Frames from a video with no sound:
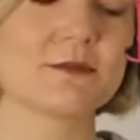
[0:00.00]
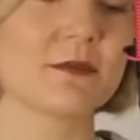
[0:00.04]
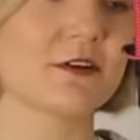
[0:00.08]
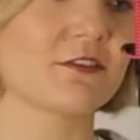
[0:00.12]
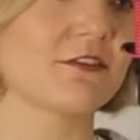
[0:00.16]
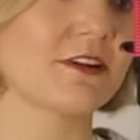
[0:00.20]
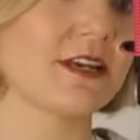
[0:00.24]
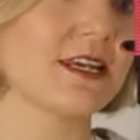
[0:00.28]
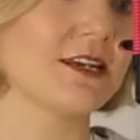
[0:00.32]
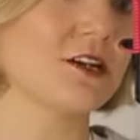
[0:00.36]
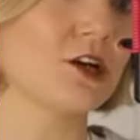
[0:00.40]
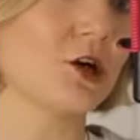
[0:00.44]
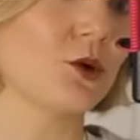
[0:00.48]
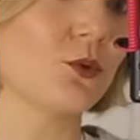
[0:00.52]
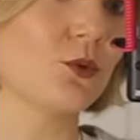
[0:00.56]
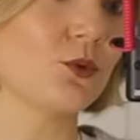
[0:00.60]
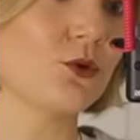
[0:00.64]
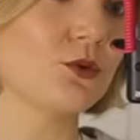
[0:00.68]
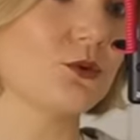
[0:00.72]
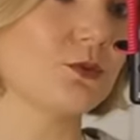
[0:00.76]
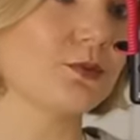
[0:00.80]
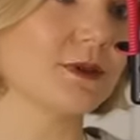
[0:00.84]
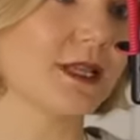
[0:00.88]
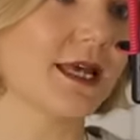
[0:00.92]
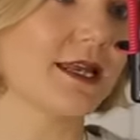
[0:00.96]
a merino
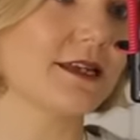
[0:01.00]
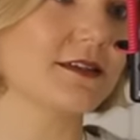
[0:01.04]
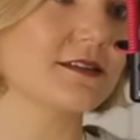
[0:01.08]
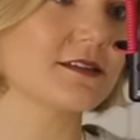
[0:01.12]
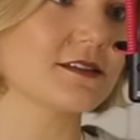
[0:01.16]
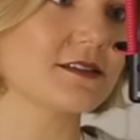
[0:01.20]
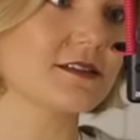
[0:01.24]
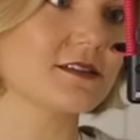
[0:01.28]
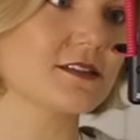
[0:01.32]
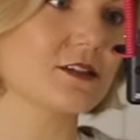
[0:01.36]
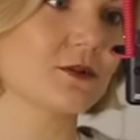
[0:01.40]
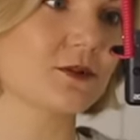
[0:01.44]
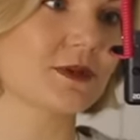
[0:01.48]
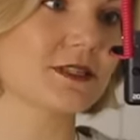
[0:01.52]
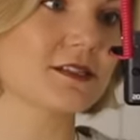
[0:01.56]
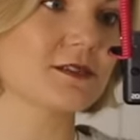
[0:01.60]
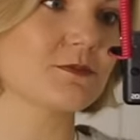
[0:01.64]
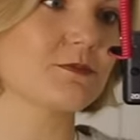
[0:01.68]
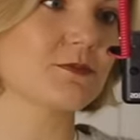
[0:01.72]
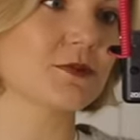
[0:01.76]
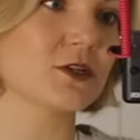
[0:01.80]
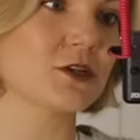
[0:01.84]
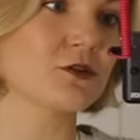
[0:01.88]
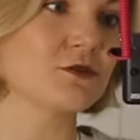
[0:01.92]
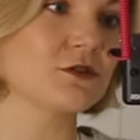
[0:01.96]
wool blend, so it's
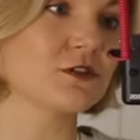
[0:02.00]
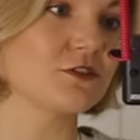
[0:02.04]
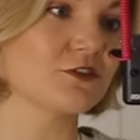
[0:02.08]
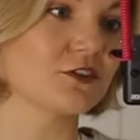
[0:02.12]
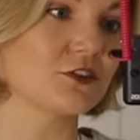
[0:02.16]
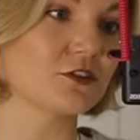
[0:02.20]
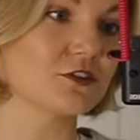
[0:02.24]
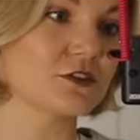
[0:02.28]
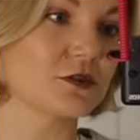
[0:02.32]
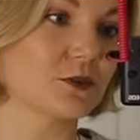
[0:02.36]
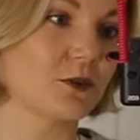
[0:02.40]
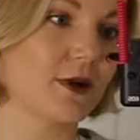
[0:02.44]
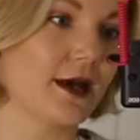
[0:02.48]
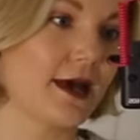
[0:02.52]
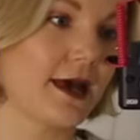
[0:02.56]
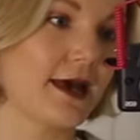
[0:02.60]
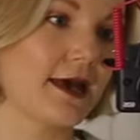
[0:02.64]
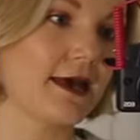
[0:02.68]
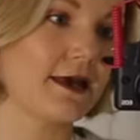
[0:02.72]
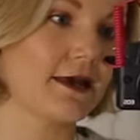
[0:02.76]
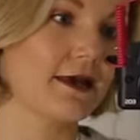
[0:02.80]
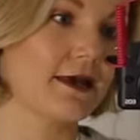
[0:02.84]
beautiful to wear.